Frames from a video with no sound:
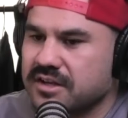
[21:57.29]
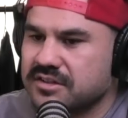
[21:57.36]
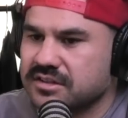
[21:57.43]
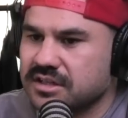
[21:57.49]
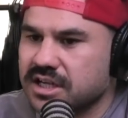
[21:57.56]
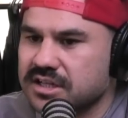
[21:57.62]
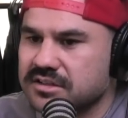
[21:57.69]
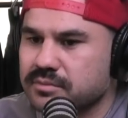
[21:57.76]

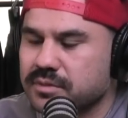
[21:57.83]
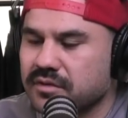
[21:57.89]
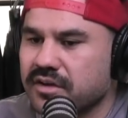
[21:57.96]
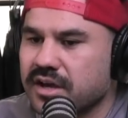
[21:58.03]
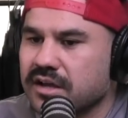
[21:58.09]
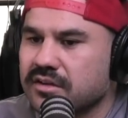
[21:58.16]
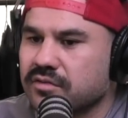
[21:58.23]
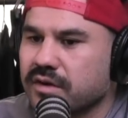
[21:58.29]
He's a bit of
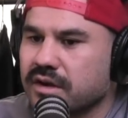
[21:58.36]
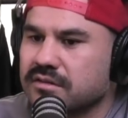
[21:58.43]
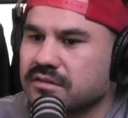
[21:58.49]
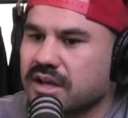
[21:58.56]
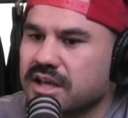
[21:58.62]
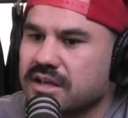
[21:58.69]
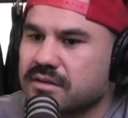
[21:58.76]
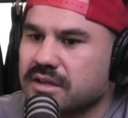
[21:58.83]
an X
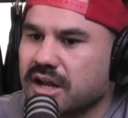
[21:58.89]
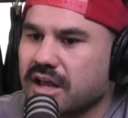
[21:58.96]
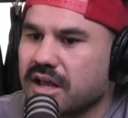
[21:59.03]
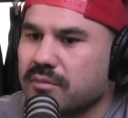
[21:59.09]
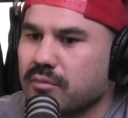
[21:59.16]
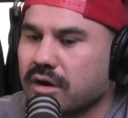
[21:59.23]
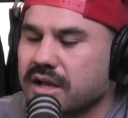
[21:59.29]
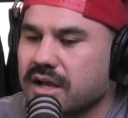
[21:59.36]
factor.
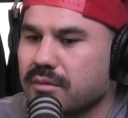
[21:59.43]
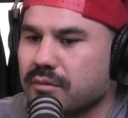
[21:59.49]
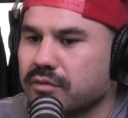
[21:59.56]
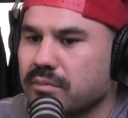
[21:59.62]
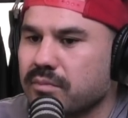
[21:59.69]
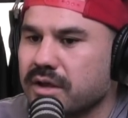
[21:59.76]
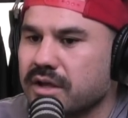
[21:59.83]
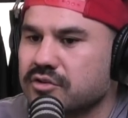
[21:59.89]
He might come off
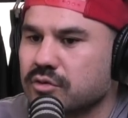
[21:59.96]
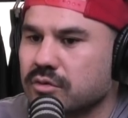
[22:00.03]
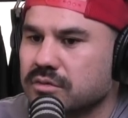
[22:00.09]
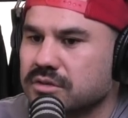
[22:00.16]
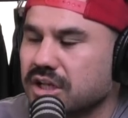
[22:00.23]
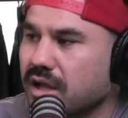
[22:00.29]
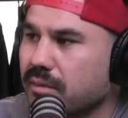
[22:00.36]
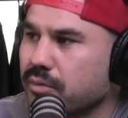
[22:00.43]
the bench
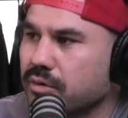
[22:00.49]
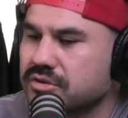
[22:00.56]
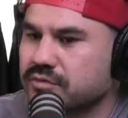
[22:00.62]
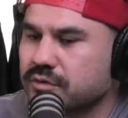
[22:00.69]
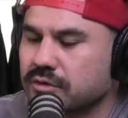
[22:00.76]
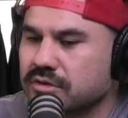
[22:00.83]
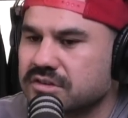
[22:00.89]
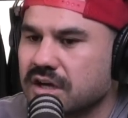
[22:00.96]
or push
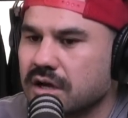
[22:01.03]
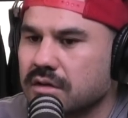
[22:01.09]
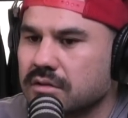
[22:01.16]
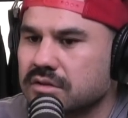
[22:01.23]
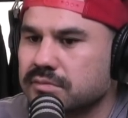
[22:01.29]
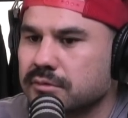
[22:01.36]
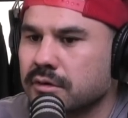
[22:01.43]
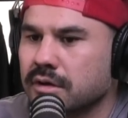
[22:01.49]
for a
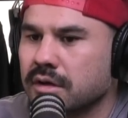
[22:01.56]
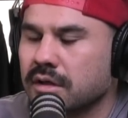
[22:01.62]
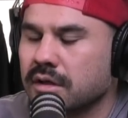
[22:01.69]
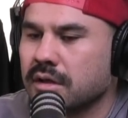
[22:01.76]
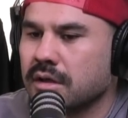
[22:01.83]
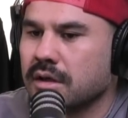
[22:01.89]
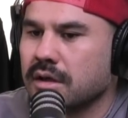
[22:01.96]
starting spot.